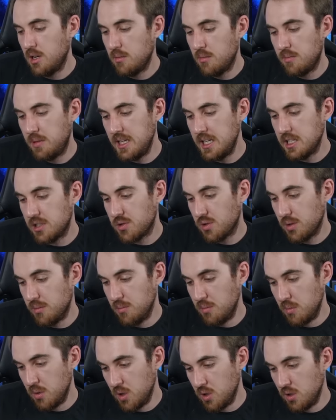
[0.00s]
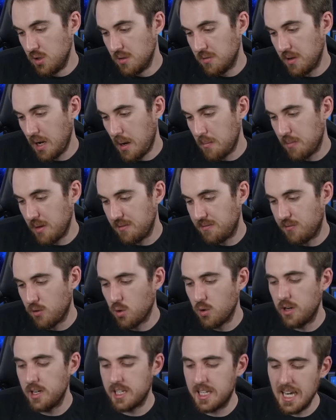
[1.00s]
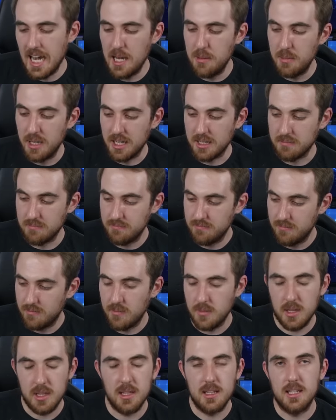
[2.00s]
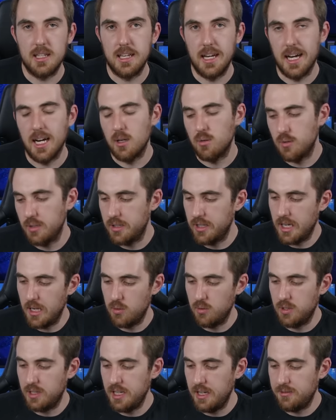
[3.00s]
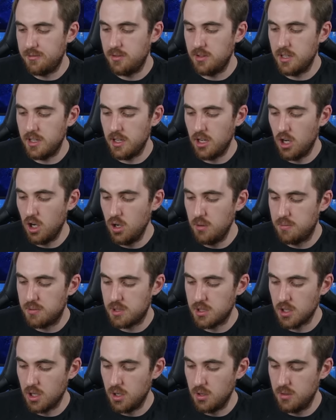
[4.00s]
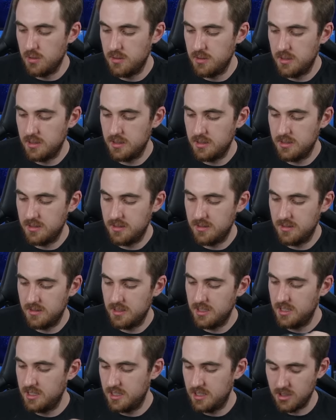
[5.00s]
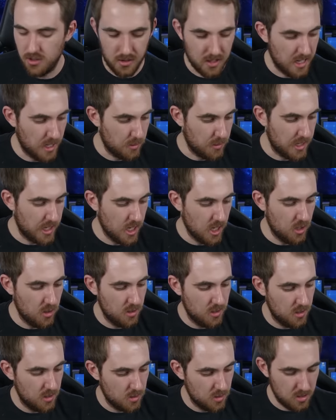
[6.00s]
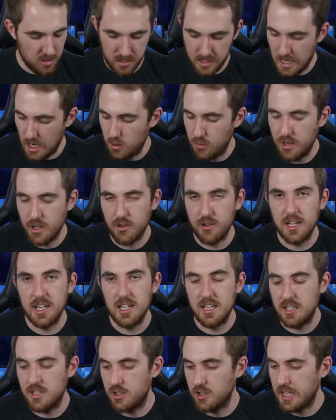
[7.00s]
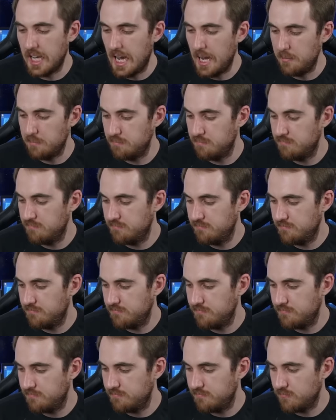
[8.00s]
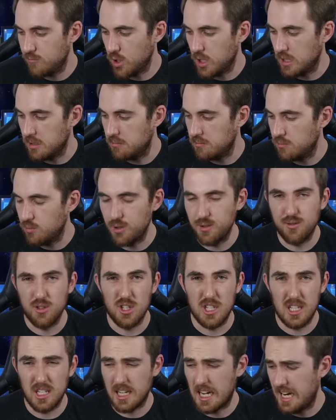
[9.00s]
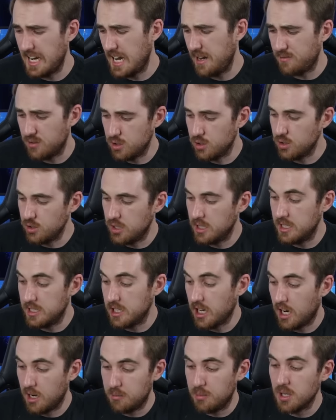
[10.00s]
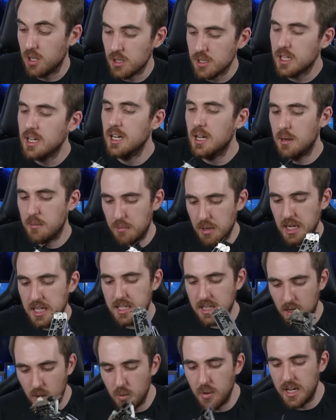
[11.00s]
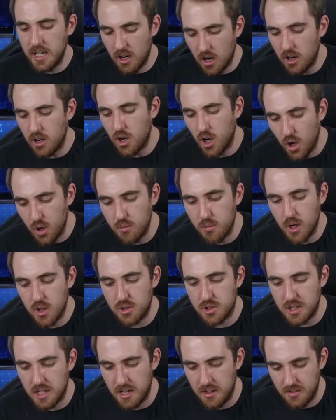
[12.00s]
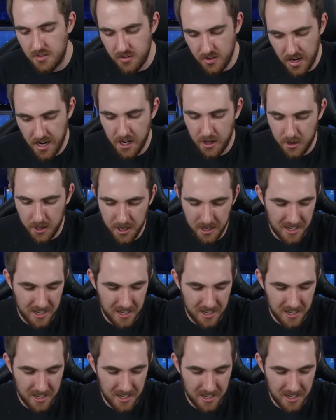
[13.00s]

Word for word: Please remove before gaming. Yeah, I would, I would definitely hope so. Well, there we go. Now we are ready to game. Well, we first kind of have to do the entire build, but we are almost there.